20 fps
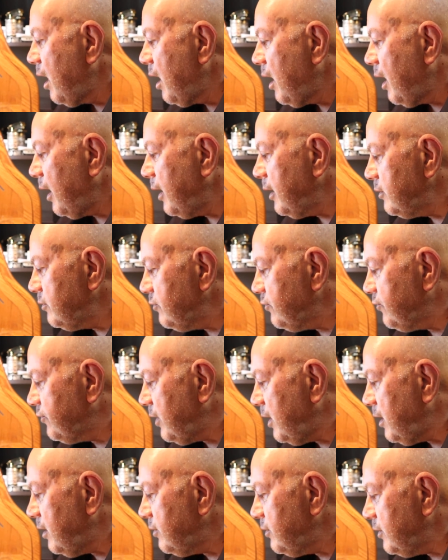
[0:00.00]
I
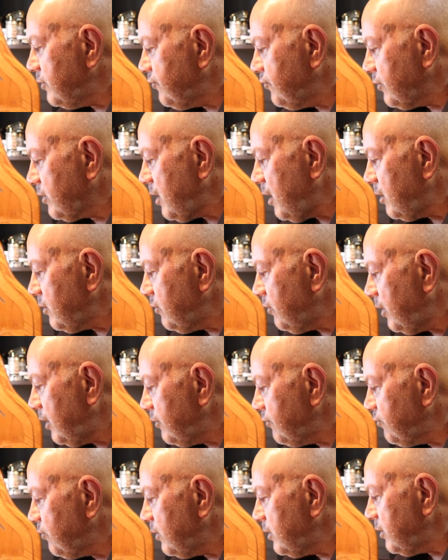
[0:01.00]
understand that Chicago
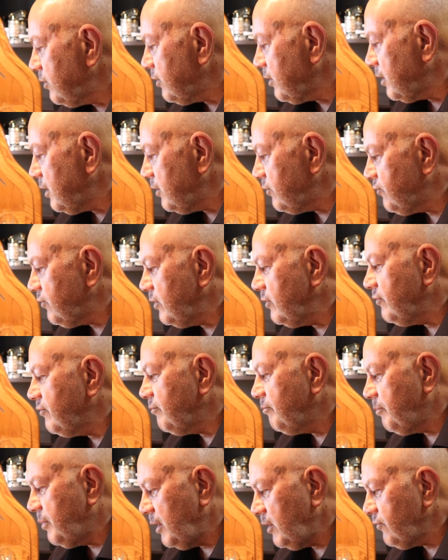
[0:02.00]
has one of the country's
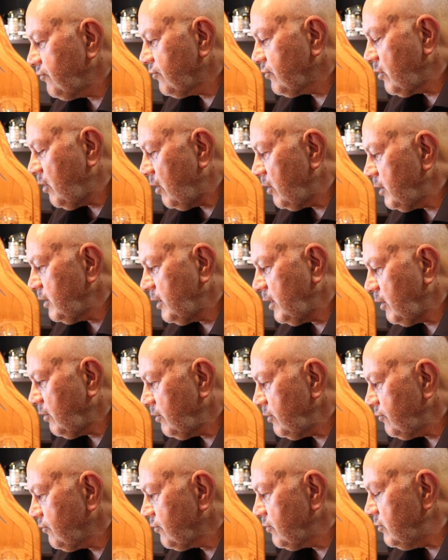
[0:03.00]
best
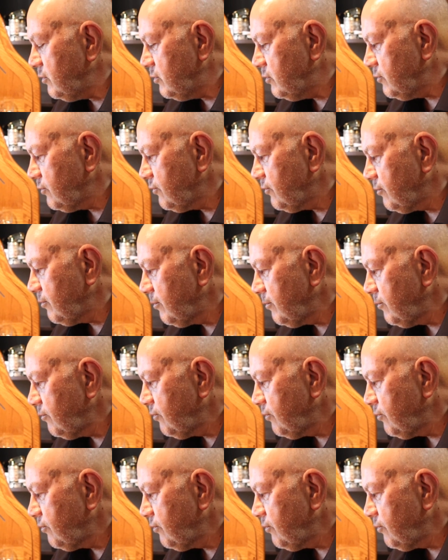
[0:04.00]
culinary schools.